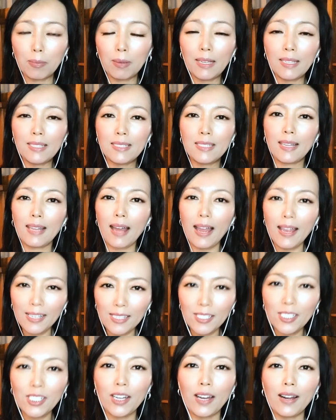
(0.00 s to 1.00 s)
Please
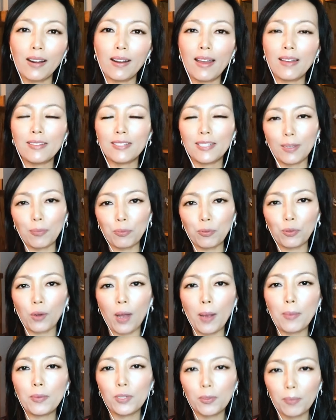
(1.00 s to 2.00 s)
like, share, and
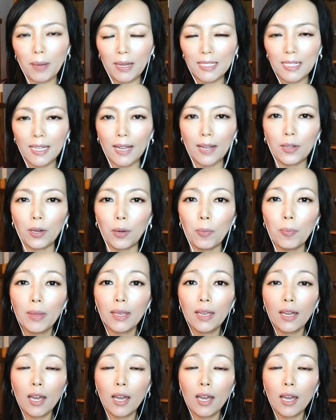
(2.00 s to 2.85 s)
subscribe to my channel.